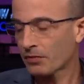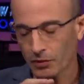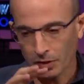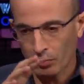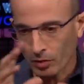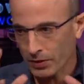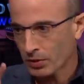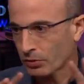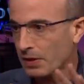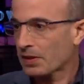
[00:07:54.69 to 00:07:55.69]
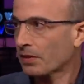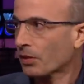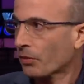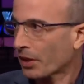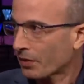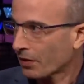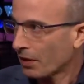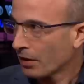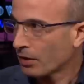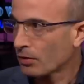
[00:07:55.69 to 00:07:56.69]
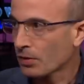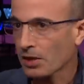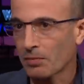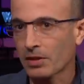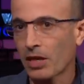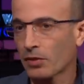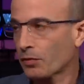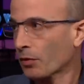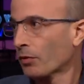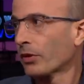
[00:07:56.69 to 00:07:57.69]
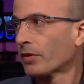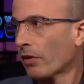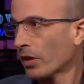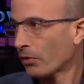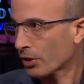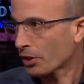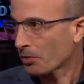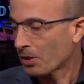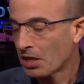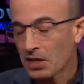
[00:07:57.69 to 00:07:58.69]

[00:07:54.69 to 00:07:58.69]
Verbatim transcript: for democracy to disintegrate into some kind of authoritarian regime.